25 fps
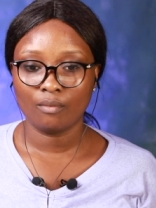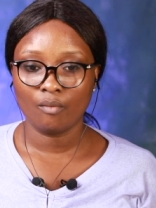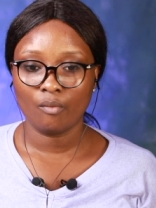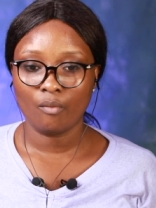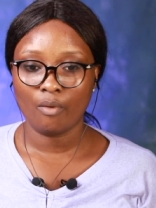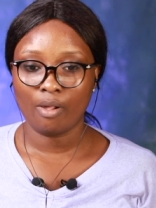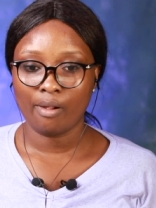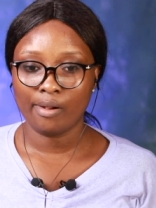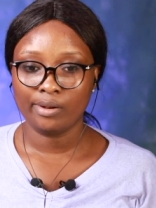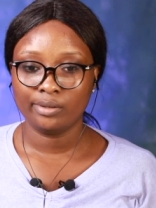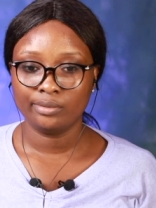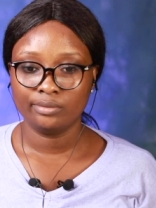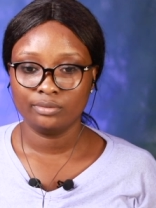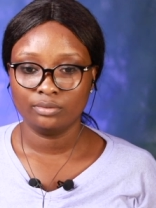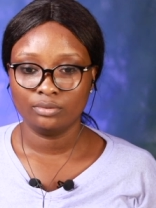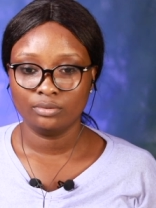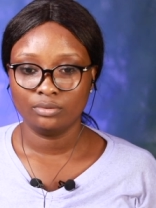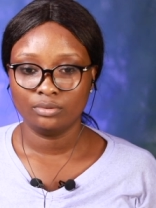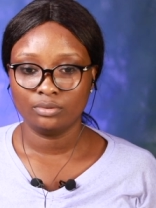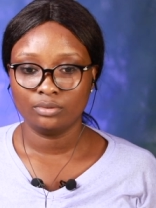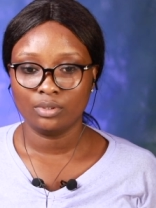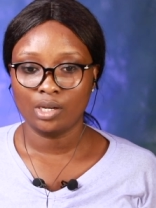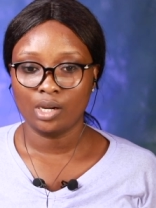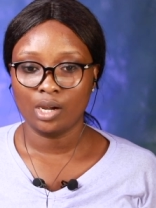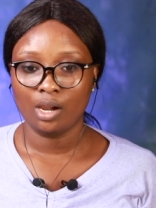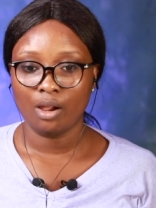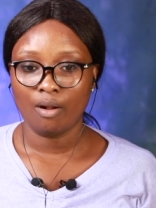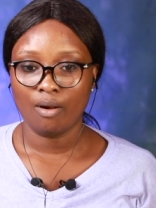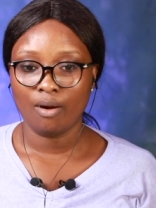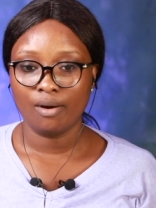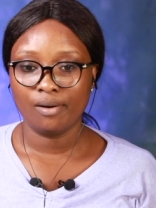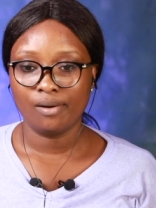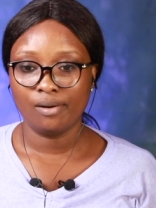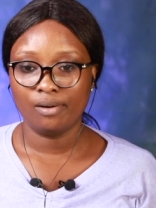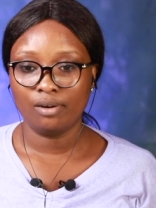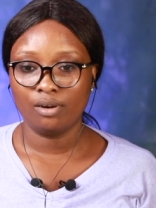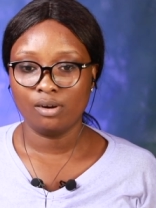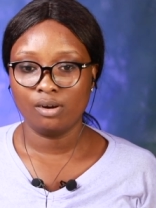Well, I've always
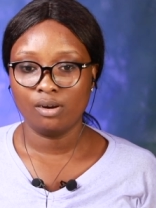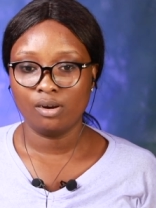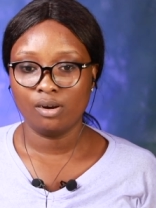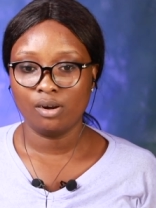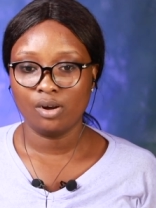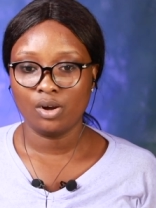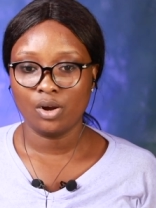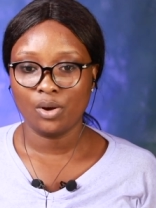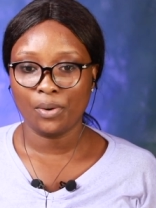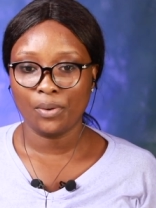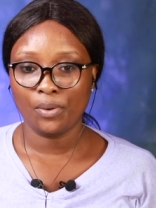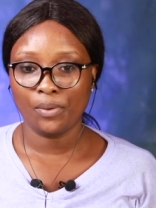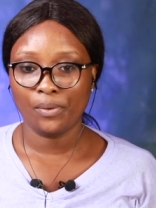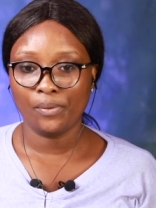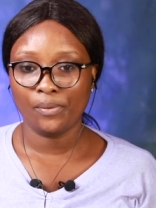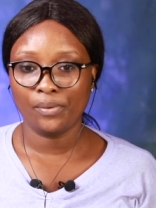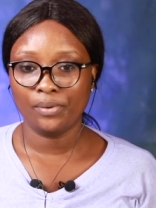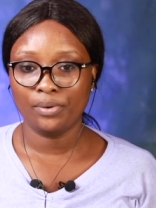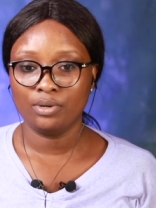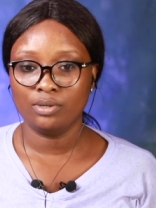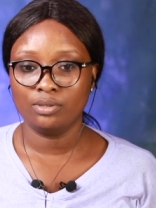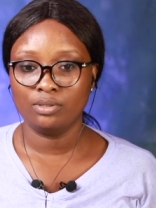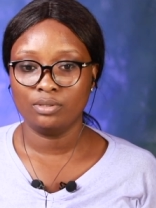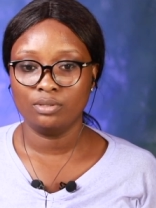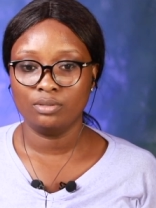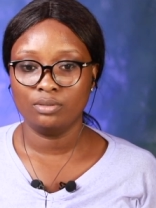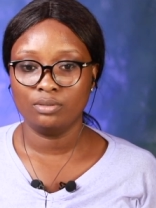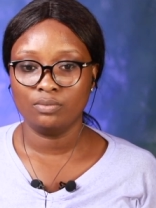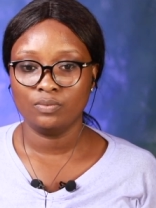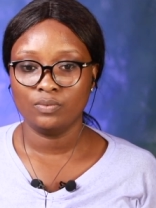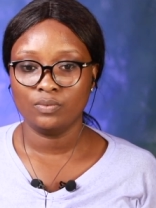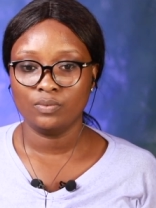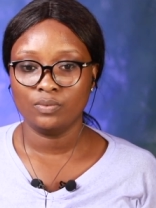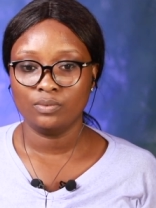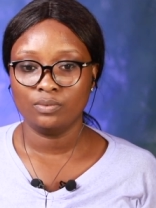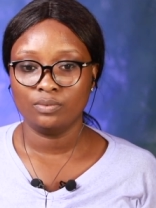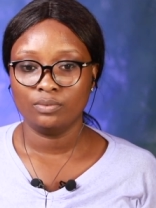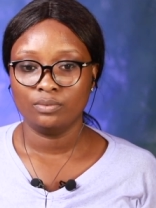known that Jesus was just a
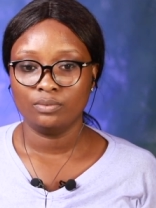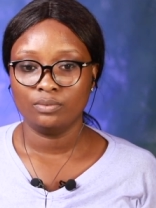prophet.